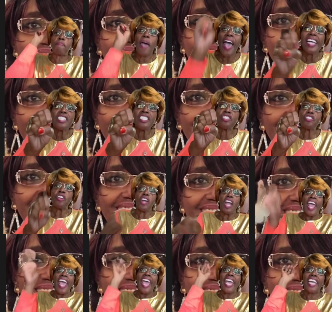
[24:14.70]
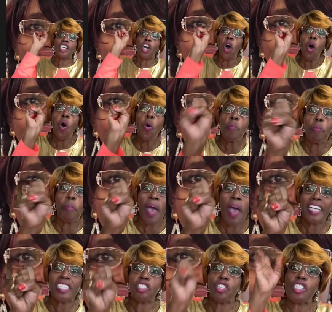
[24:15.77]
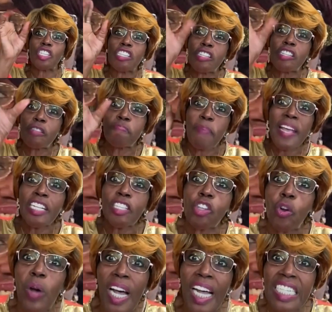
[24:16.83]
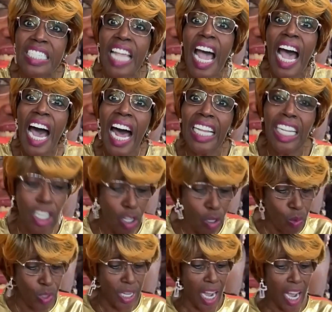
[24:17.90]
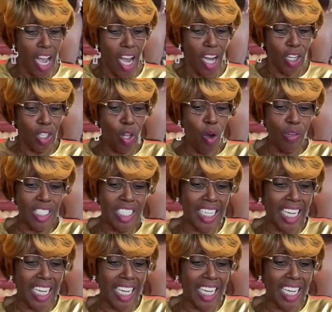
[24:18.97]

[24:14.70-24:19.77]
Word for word: pastor and co pastors speak to us. Hallelujah. Glory to